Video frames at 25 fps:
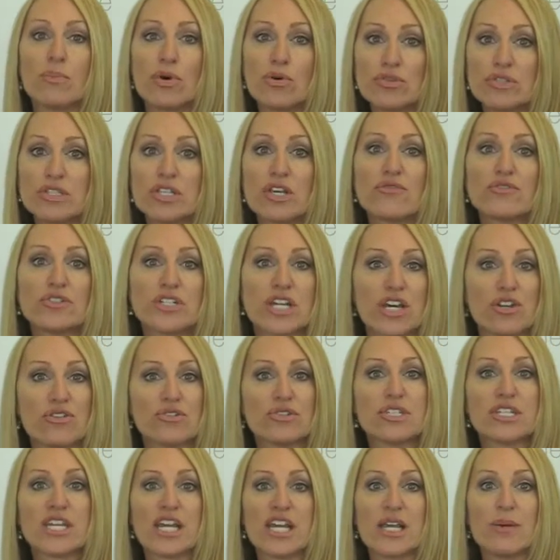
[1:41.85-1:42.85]
Most
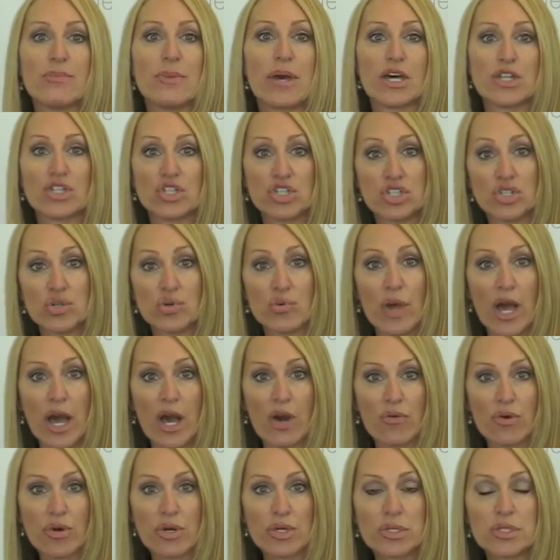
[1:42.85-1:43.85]
self-tanners take about 2
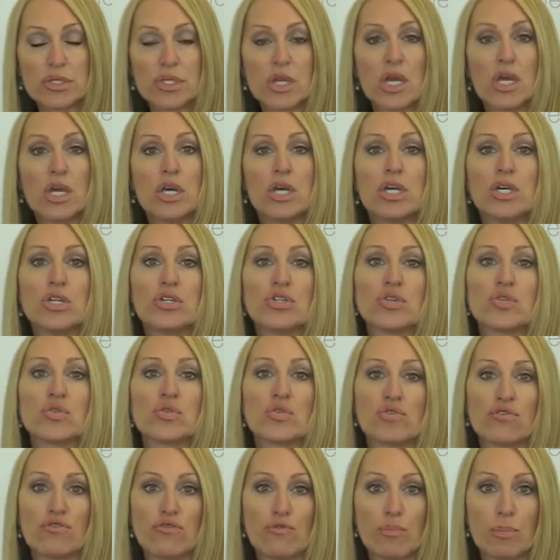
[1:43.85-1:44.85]
hours to
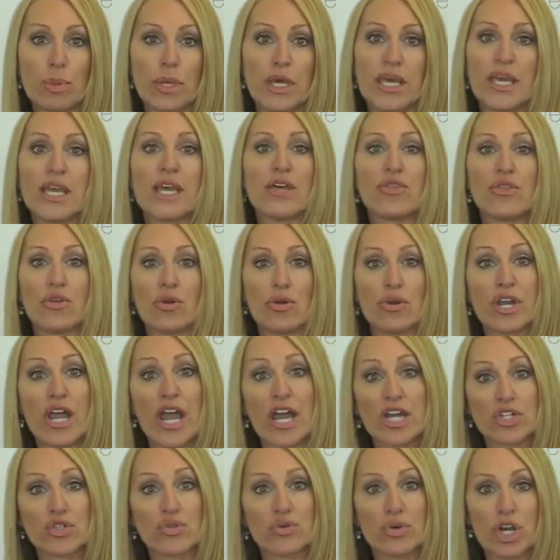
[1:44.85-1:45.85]
sort of peak at their
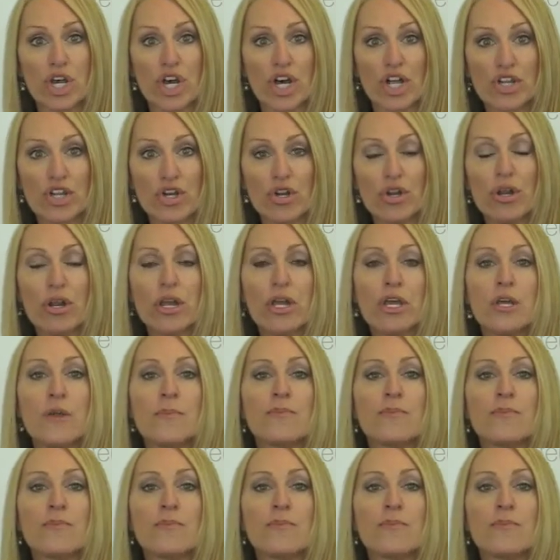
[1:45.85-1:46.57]
natural color.